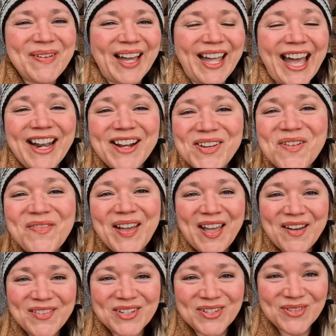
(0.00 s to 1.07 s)
but I don't know if I
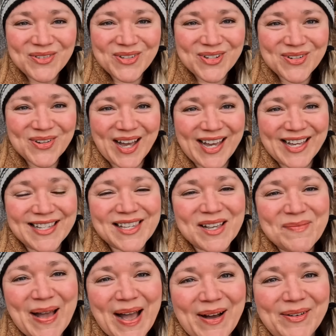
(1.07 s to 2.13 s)
ever told you guys
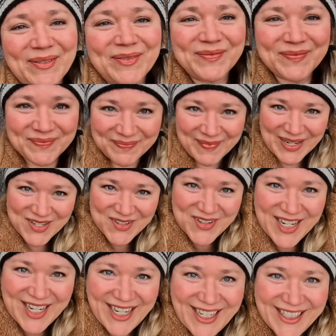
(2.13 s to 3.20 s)
about my
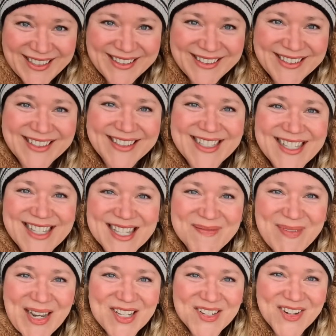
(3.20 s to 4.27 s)
tree. This is
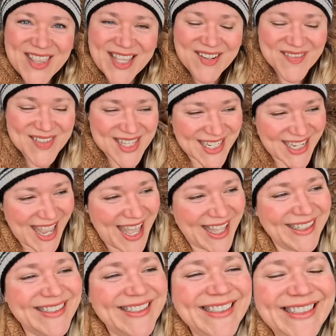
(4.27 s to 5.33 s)
my tree that I'm sitting at.